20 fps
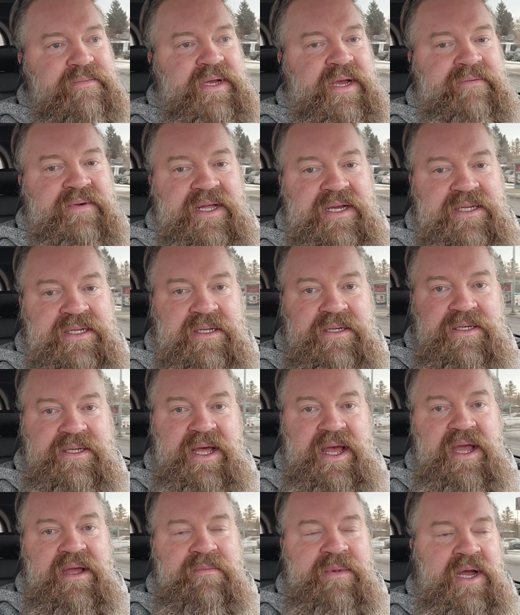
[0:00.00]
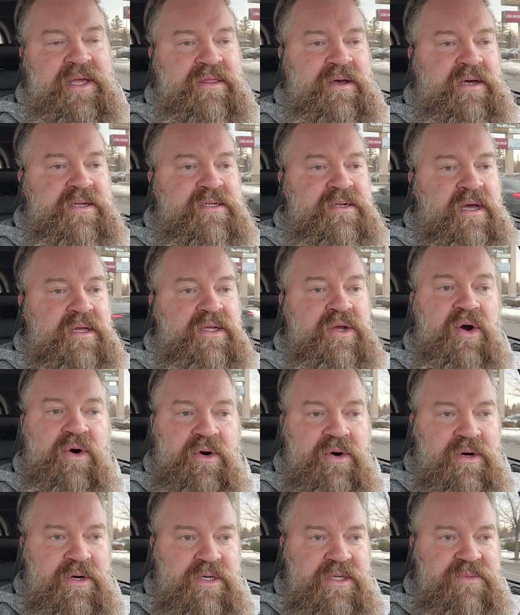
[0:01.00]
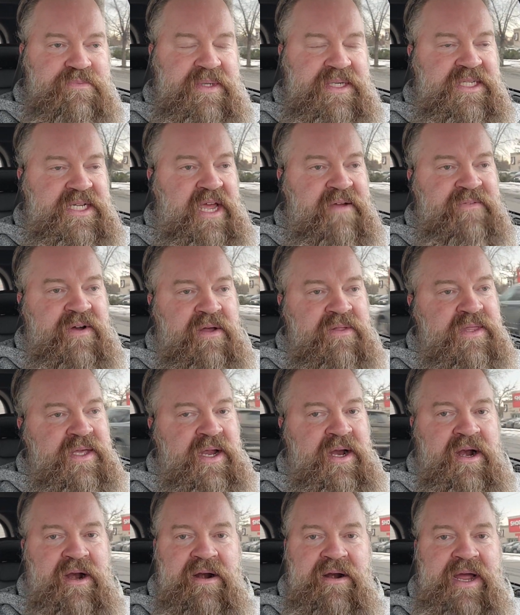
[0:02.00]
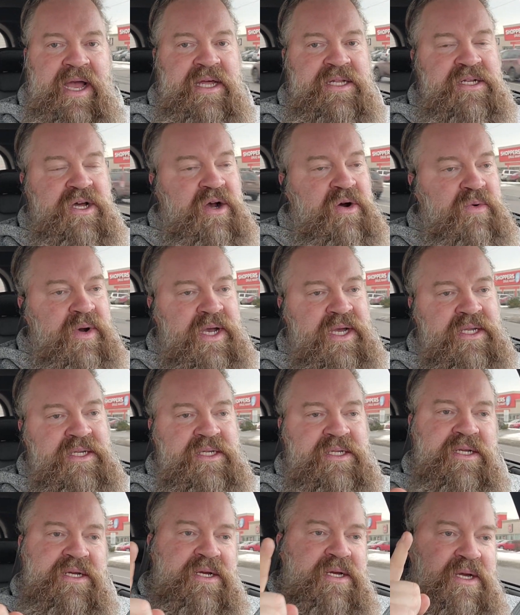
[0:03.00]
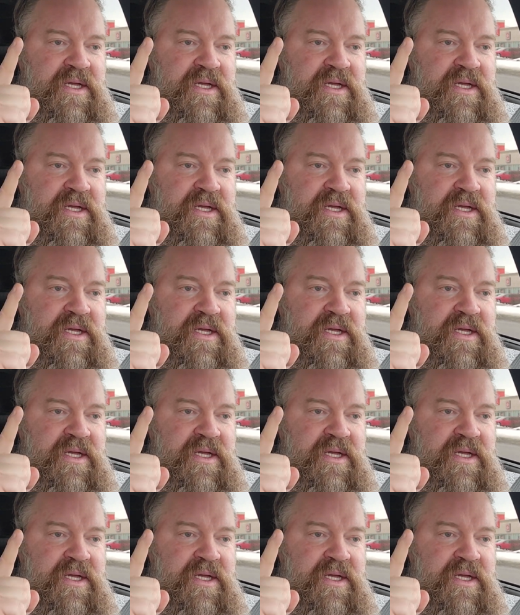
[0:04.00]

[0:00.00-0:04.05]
Have an excellent day. My thoughts, not yours. Be safe out there. As always,